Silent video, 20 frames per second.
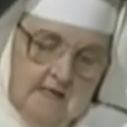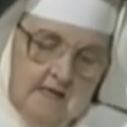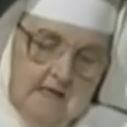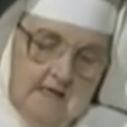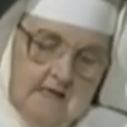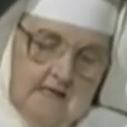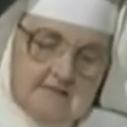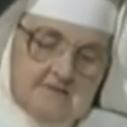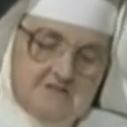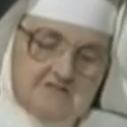
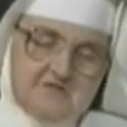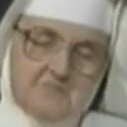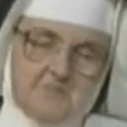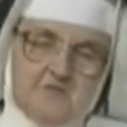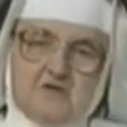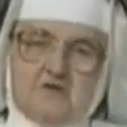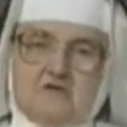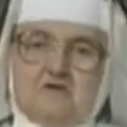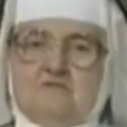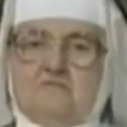And the
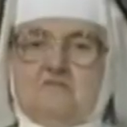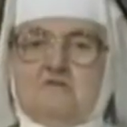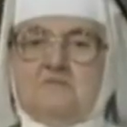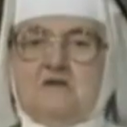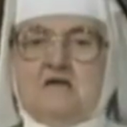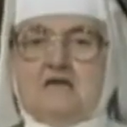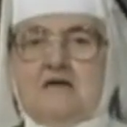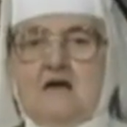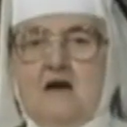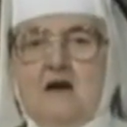Spirit will
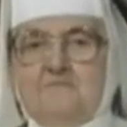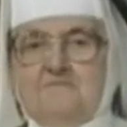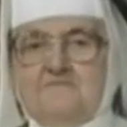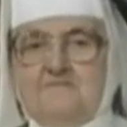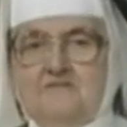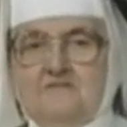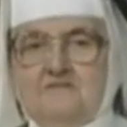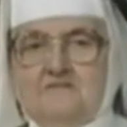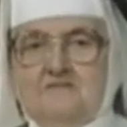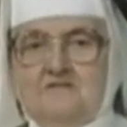make up
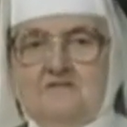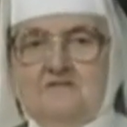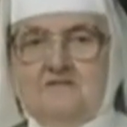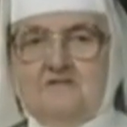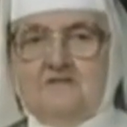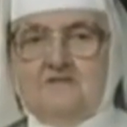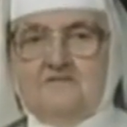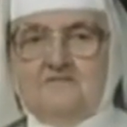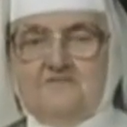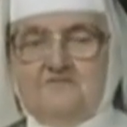
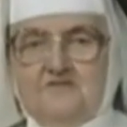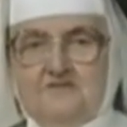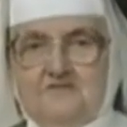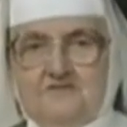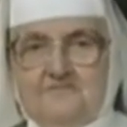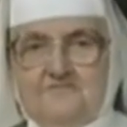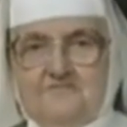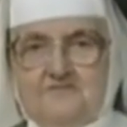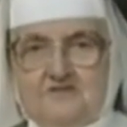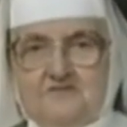for the
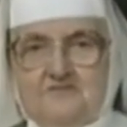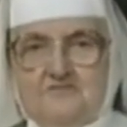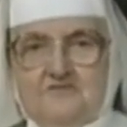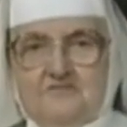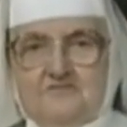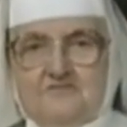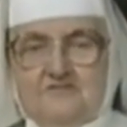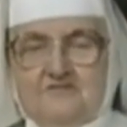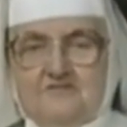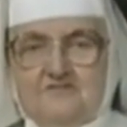
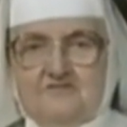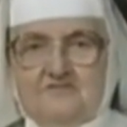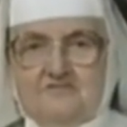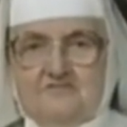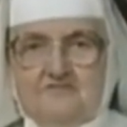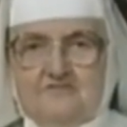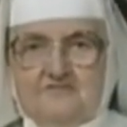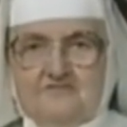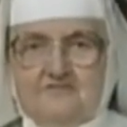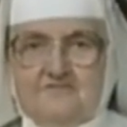footnotes.
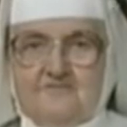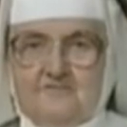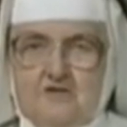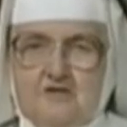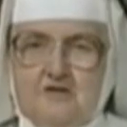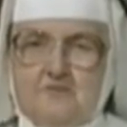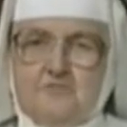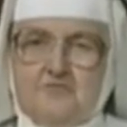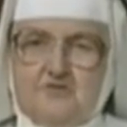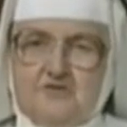It's a
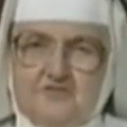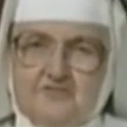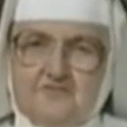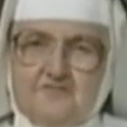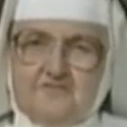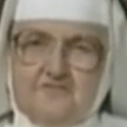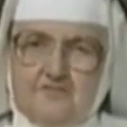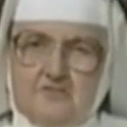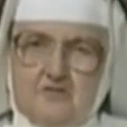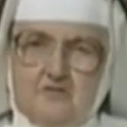very
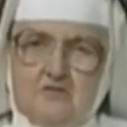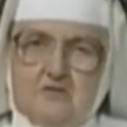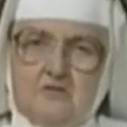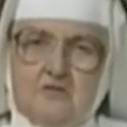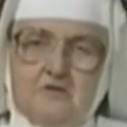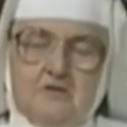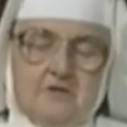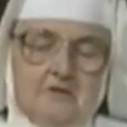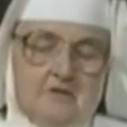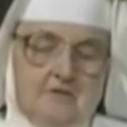beautiful,
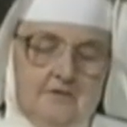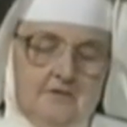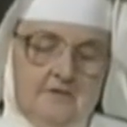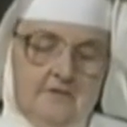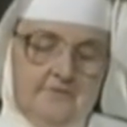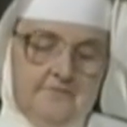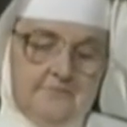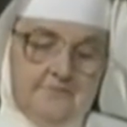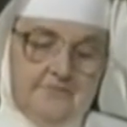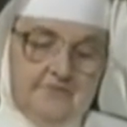
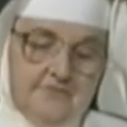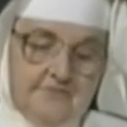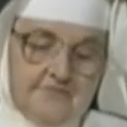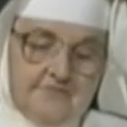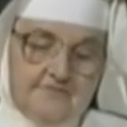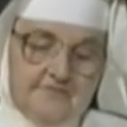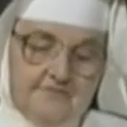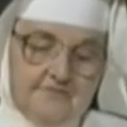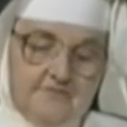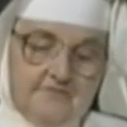
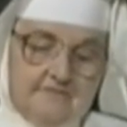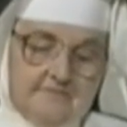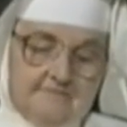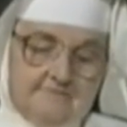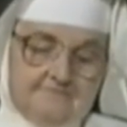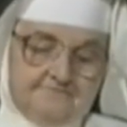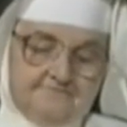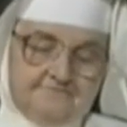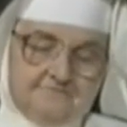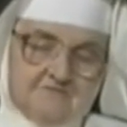beautiful
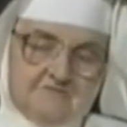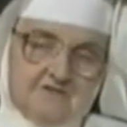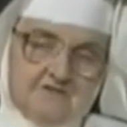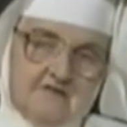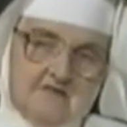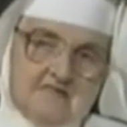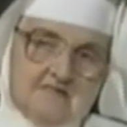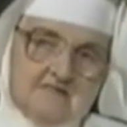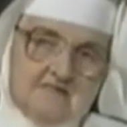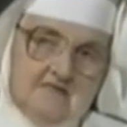
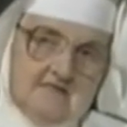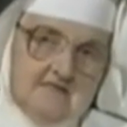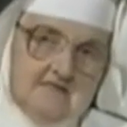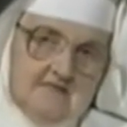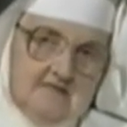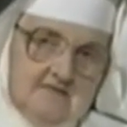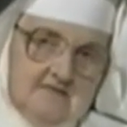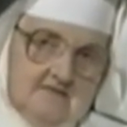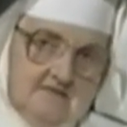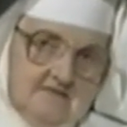trans
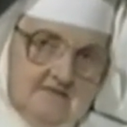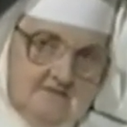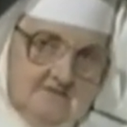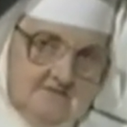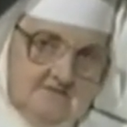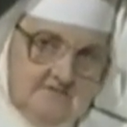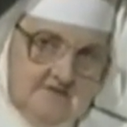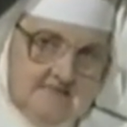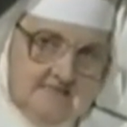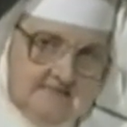uh,
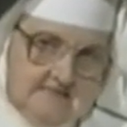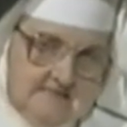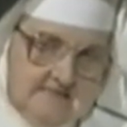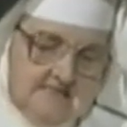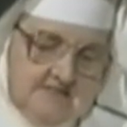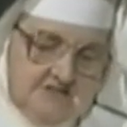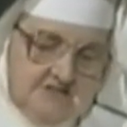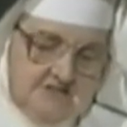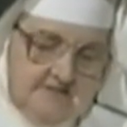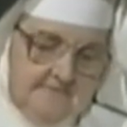
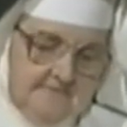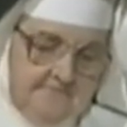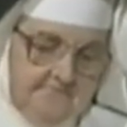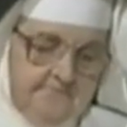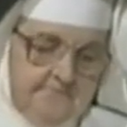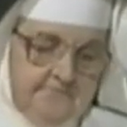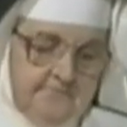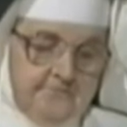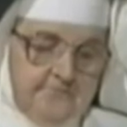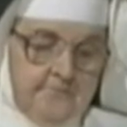translation.
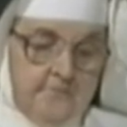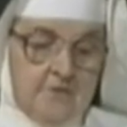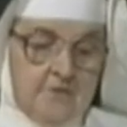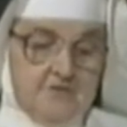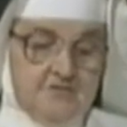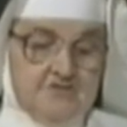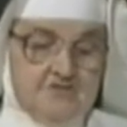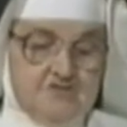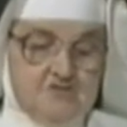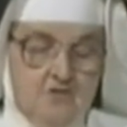
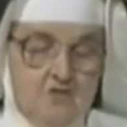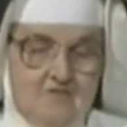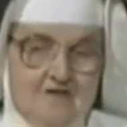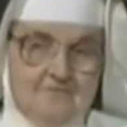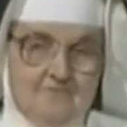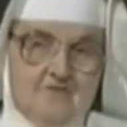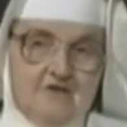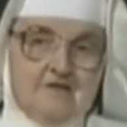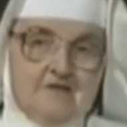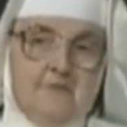So I'm
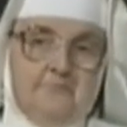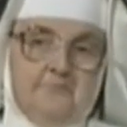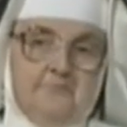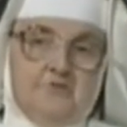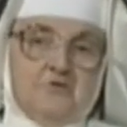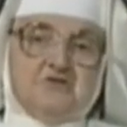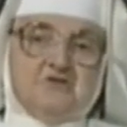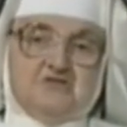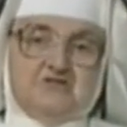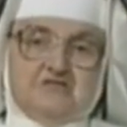going to
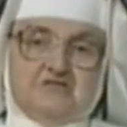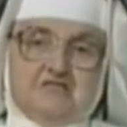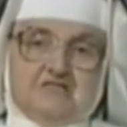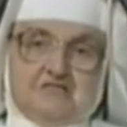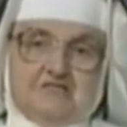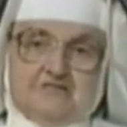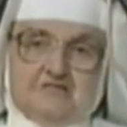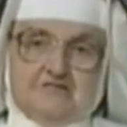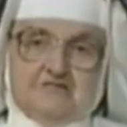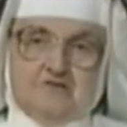push
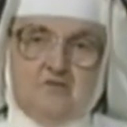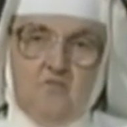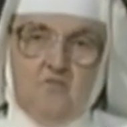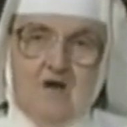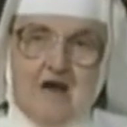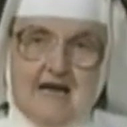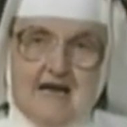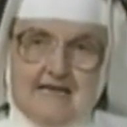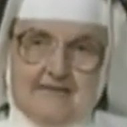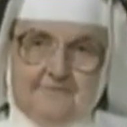this.
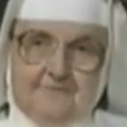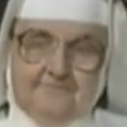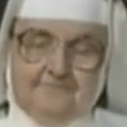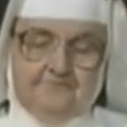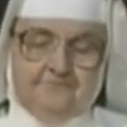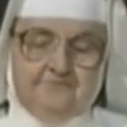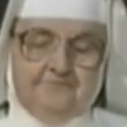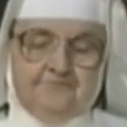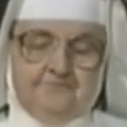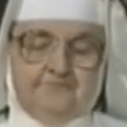Why?
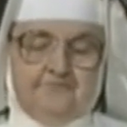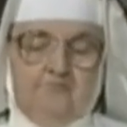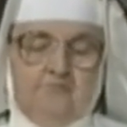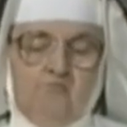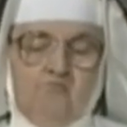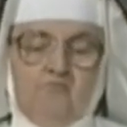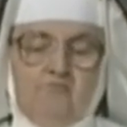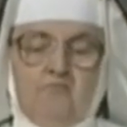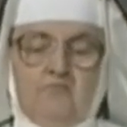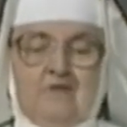
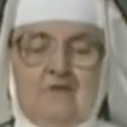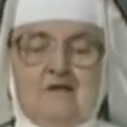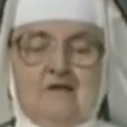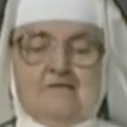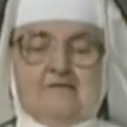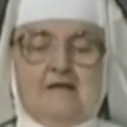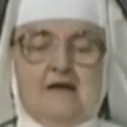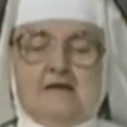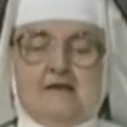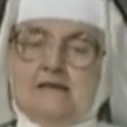Because
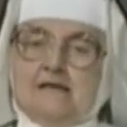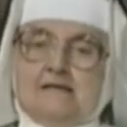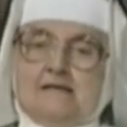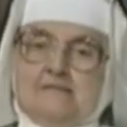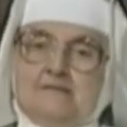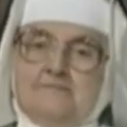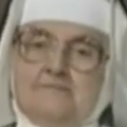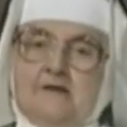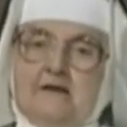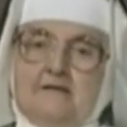I need
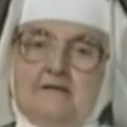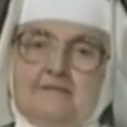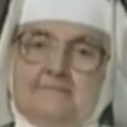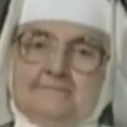the money.